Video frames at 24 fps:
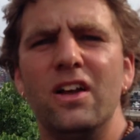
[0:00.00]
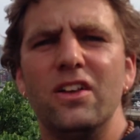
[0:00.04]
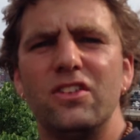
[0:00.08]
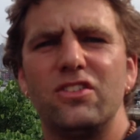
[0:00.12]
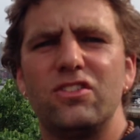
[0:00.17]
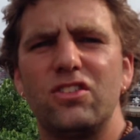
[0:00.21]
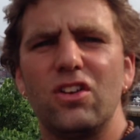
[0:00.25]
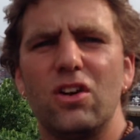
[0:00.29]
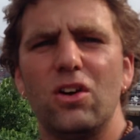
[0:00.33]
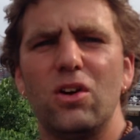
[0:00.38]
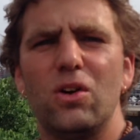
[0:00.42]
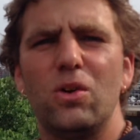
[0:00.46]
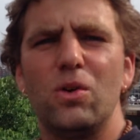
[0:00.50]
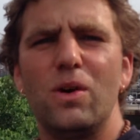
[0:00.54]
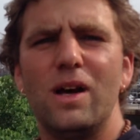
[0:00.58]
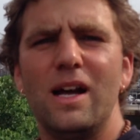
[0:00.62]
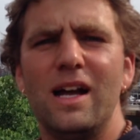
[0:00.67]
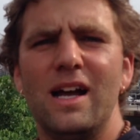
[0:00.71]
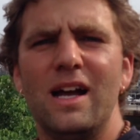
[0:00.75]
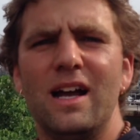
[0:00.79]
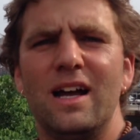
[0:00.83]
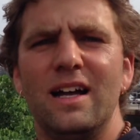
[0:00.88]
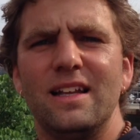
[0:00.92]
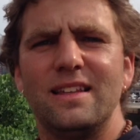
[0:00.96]
So
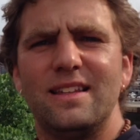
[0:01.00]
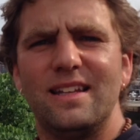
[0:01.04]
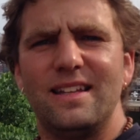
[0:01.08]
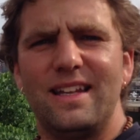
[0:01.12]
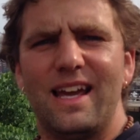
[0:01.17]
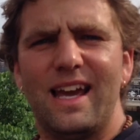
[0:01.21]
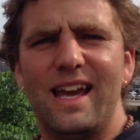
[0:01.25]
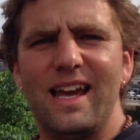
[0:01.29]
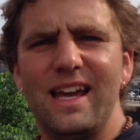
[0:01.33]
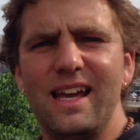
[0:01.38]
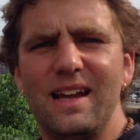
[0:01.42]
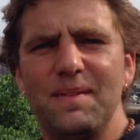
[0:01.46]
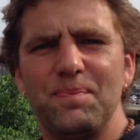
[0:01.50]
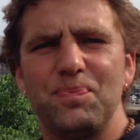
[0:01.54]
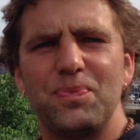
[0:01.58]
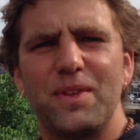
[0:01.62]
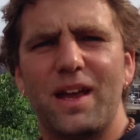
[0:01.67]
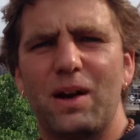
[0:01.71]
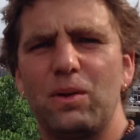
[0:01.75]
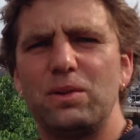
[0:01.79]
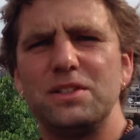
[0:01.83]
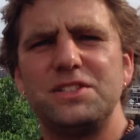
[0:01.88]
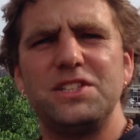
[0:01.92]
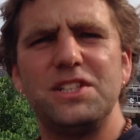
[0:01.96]
today,
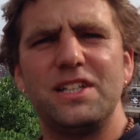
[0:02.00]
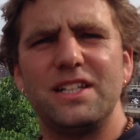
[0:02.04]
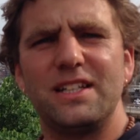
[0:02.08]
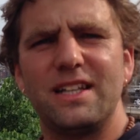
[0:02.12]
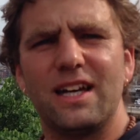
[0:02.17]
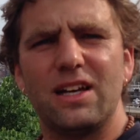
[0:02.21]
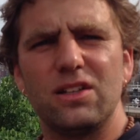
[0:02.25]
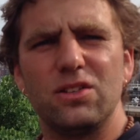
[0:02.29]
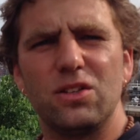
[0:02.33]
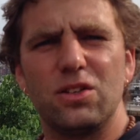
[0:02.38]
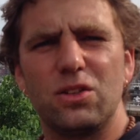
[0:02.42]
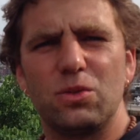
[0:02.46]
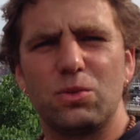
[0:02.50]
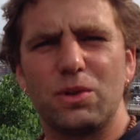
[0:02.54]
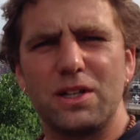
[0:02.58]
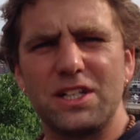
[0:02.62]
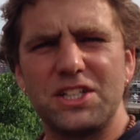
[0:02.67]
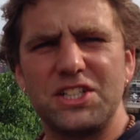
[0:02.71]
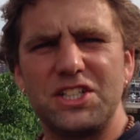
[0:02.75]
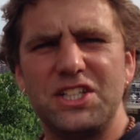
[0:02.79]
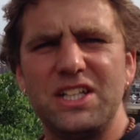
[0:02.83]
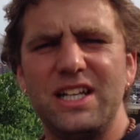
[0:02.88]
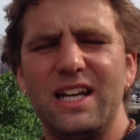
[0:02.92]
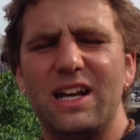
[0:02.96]
I want you to download the
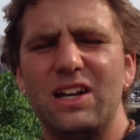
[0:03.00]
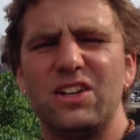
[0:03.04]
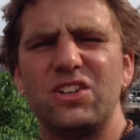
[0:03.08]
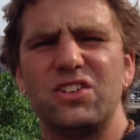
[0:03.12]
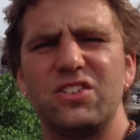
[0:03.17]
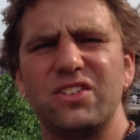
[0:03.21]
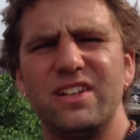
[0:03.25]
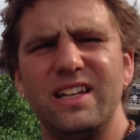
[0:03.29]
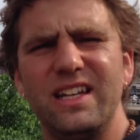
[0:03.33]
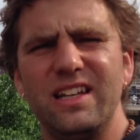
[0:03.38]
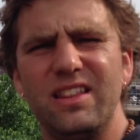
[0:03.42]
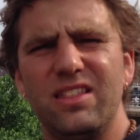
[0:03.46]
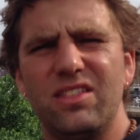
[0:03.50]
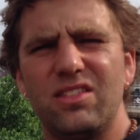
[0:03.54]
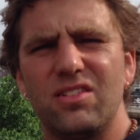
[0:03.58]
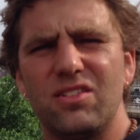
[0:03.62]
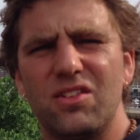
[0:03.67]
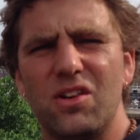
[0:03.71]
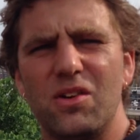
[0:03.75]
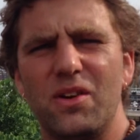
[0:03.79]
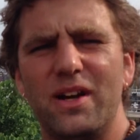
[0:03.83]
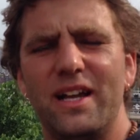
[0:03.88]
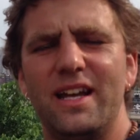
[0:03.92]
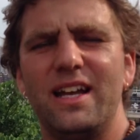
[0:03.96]
worksheet, read
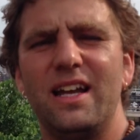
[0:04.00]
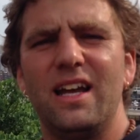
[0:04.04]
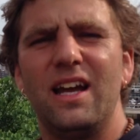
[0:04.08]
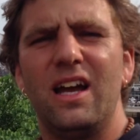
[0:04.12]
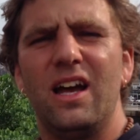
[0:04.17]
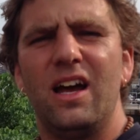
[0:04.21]
through it,